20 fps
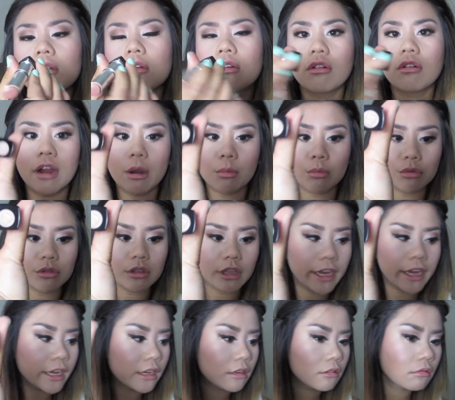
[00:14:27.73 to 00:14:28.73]
Creme
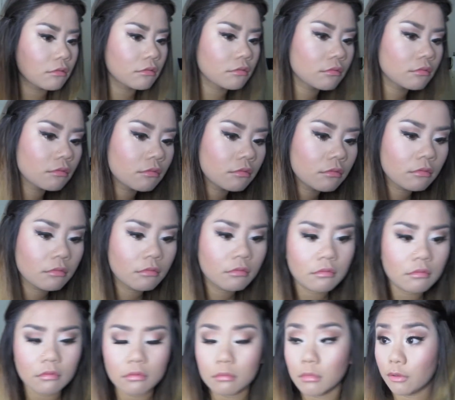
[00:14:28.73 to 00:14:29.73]
Brulee.
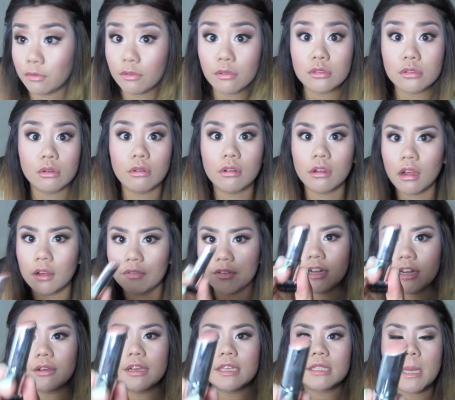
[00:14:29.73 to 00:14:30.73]
Oh, my phone's going off.
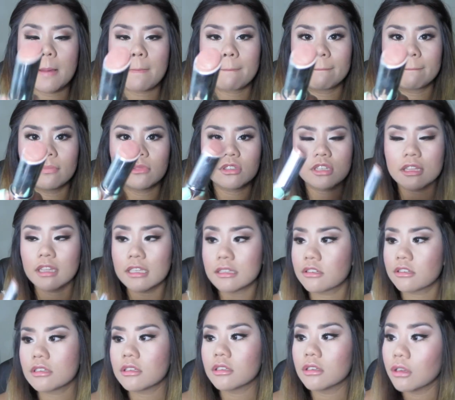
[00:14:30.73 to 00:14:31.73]
Anyways, it looks like this.
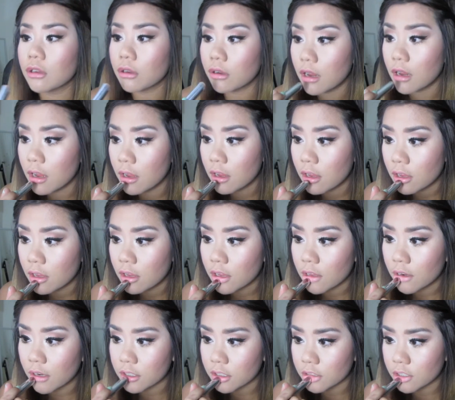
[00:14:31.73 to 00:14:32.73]
It's just a nude.
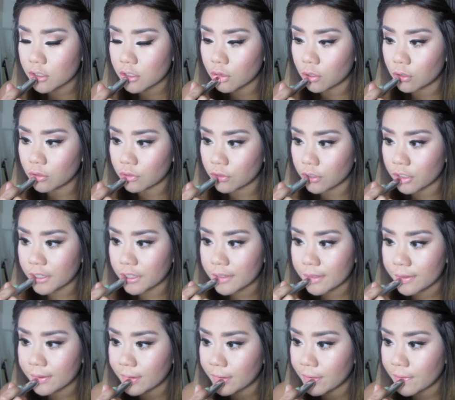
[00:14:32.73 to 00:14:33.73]
I just like to go over
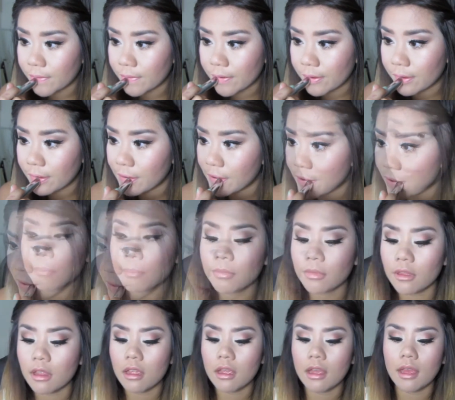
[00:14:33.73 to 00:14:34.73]
it.
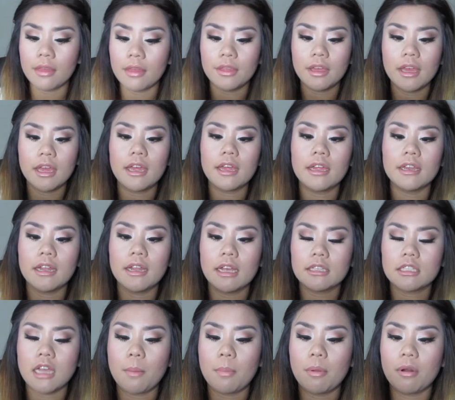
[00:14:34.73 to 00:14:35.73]
And then I
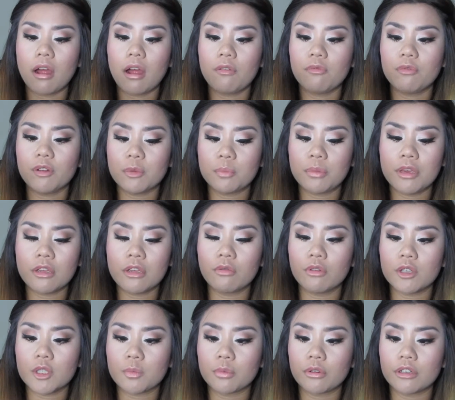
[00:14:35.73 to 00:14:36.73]
top it off with Pink
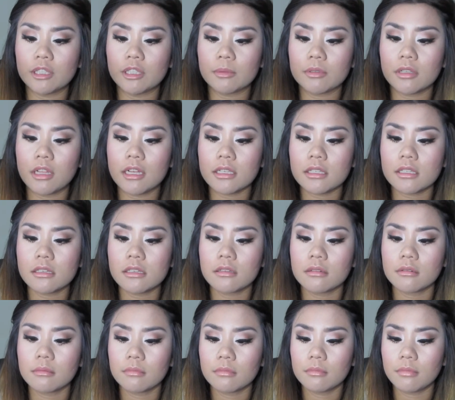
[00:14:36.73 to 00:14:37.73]
Whisper lip gloss
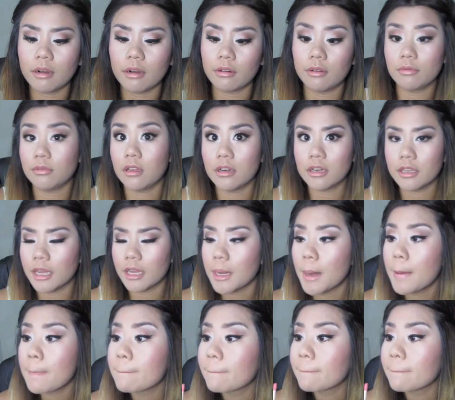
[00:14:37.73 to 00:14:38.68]
by Revlon again.